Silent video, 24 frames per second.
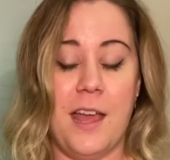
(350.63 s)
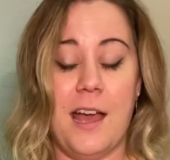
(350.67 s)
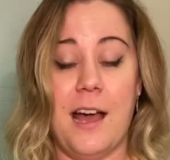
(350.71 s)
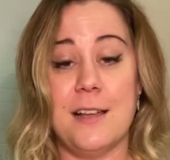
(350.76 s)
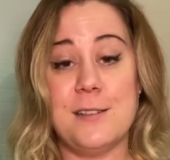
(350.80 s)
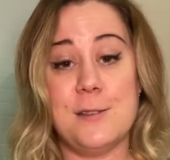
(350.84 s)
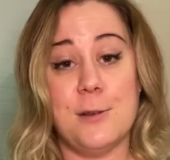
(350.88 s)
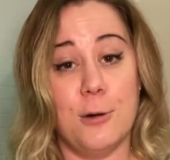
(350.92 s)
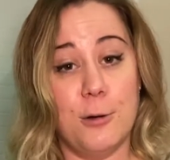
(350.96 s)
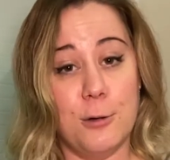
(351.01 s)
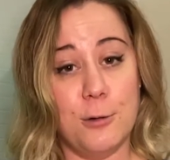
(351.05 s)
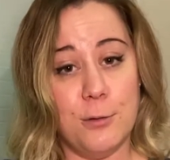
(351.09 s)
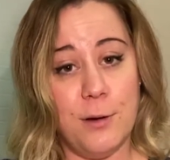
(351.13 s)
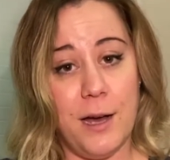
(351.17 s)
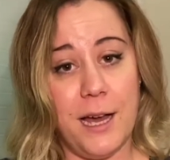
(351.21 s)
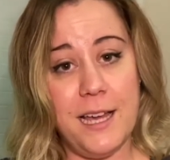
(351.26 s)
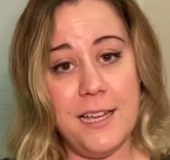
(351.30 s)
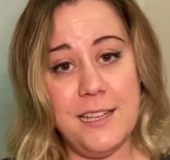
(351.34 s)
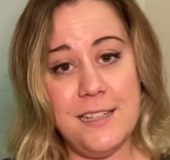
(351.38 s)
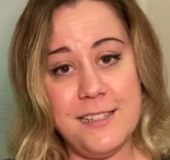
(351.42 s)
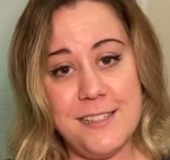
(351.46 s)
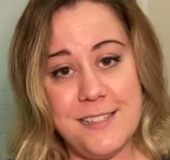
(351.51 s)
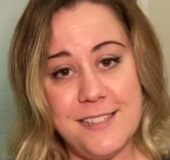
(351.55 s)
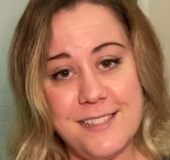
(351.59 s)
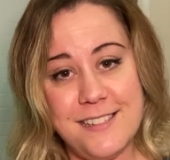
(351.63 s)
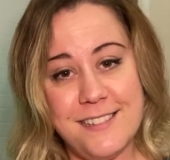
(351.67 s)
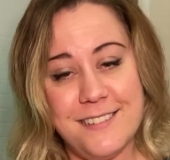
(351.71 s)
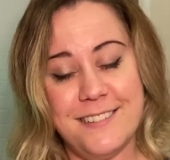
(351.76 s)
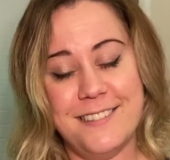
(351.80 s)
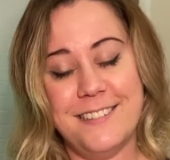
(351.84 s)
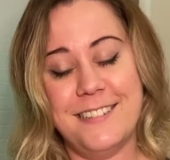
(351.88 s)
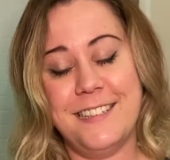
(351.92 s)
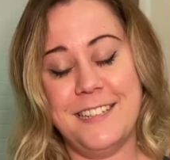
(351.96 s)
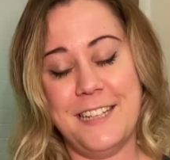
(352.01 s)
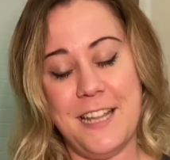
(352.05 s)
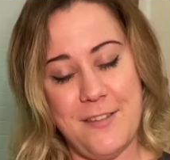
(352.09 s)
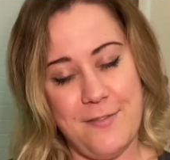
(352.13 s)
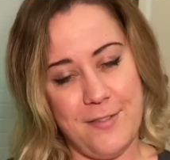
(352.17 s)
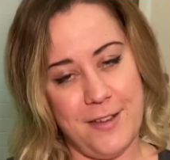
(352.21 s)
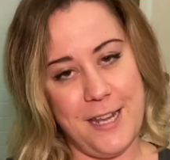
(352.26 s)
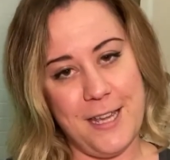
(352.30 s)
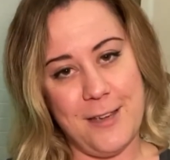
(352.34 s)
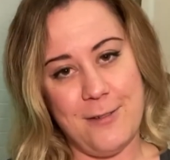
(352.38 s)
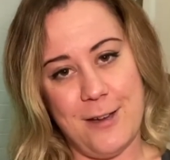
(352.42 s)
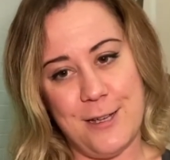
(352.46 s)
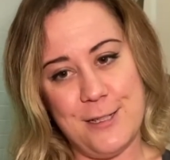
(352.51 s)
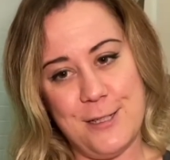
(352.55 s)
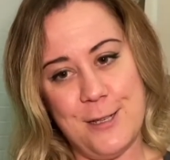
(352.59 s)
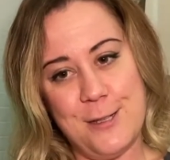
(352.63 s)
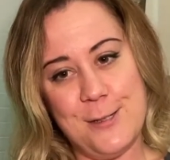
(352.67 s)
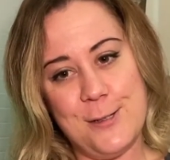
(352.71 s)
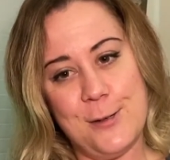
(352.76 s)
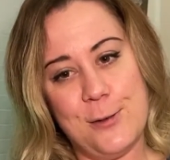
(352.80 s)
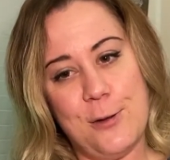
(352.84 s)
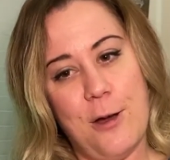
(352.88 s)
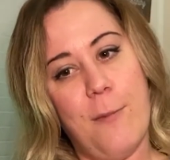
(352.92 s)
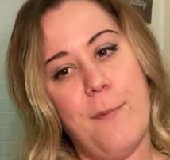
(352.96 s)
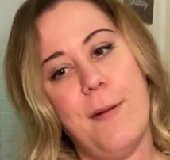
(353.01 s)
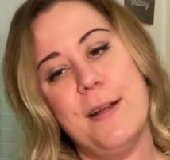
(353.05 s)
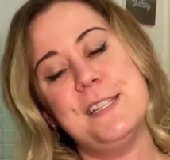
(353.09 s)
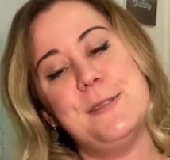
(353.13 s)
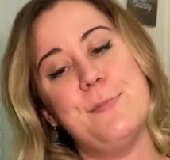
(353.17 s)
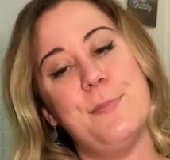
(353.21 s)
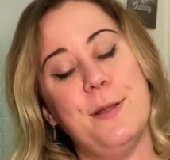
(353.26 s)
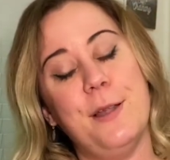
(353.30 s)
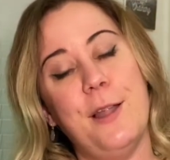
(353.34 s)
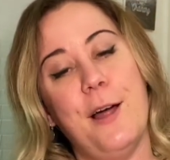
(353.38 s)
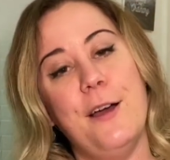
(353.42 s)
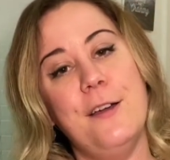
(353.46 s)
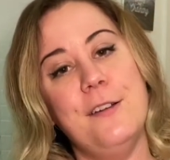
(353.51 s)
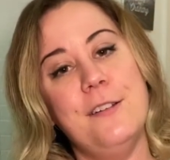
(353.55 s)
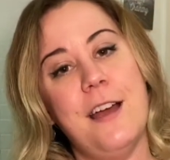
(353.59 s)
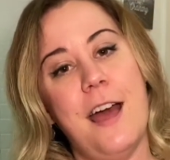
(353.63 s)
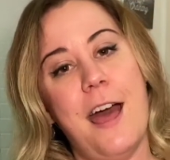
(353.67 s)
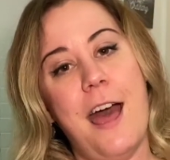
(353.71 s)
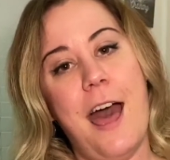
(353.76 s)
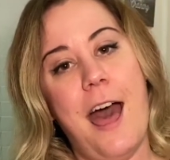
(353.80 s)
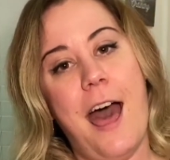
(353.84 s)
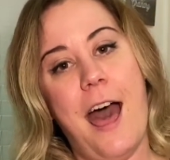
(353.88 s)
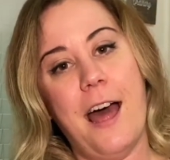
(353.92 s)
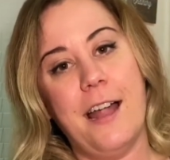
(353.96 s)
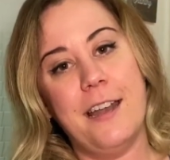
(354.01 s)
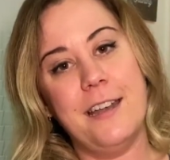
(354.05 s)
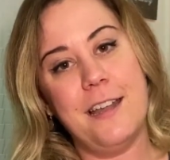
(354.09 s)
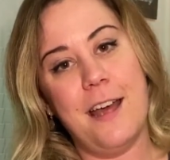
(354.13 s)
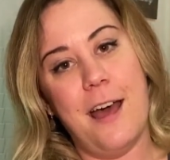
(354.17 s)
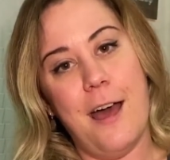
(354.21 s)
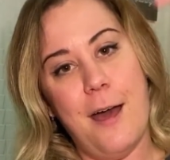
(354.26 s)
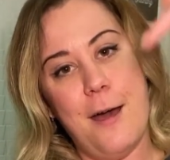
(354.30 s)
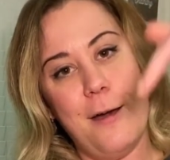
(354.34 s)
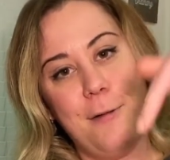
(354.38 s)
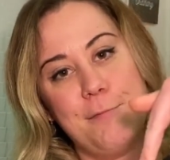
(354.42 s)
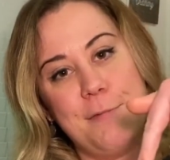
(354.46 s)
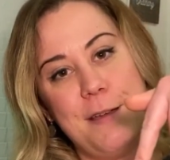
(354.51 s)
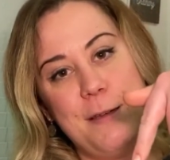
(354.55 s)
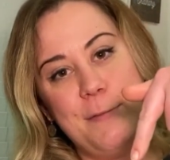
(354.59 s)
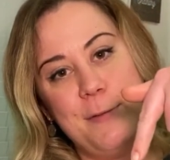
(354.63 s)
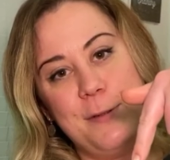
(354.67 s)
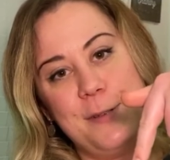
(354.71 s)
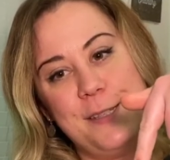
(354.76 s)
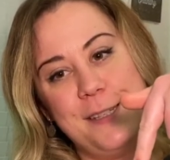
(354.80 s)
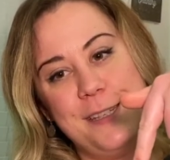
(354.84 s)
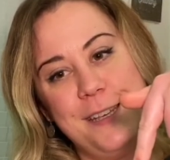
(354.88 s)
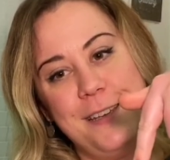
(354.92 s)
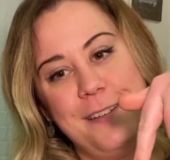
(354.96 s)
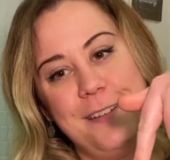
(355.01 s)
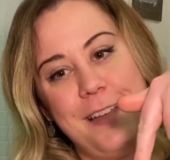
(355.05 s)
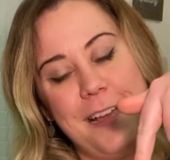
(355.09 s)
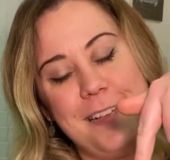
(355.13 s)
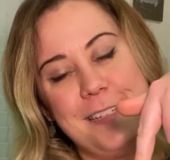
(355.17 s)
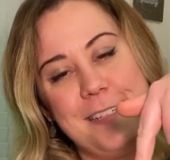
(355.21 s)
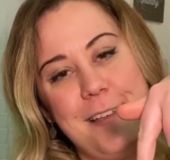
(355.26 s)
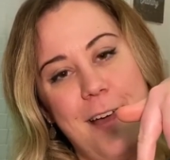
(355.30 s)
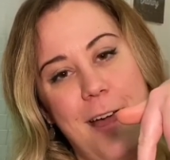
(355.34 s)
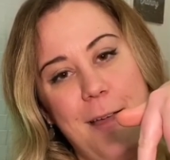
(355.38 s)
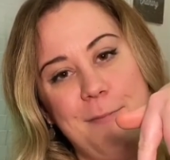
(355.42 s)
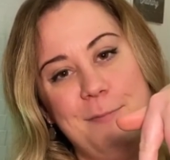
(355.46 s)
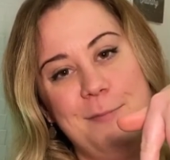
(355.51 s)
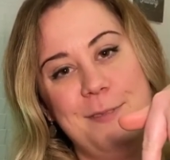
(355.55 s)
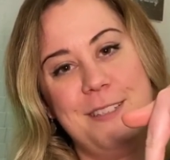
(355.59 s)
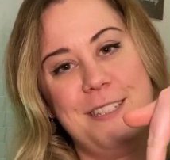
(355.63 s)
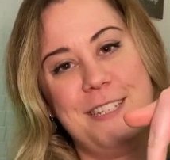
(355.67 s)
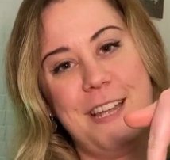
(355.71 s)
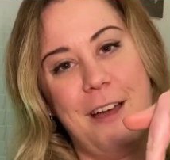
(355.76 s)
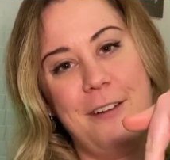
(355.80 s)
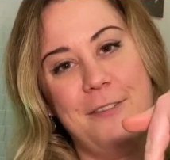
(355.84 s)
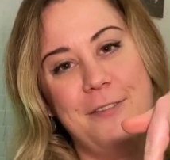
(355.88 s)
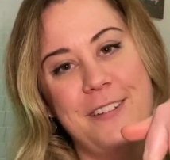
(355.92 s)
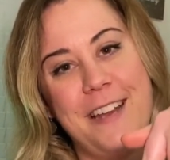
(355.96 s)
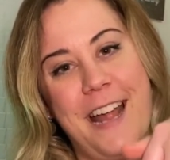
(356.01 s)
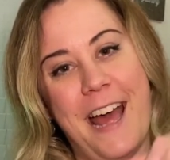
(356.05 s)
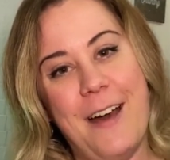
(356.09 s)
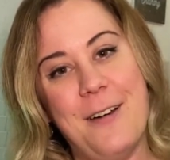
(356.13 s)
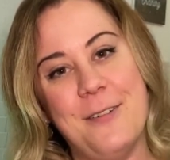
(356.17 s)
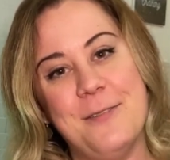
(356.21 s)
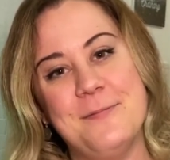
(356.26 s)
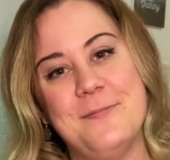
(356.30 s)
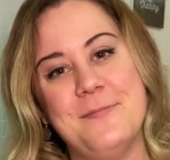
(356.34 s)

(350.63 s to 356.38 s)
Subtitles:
As always, leave any questions or comments below, and we will see you next time. Ciao for now.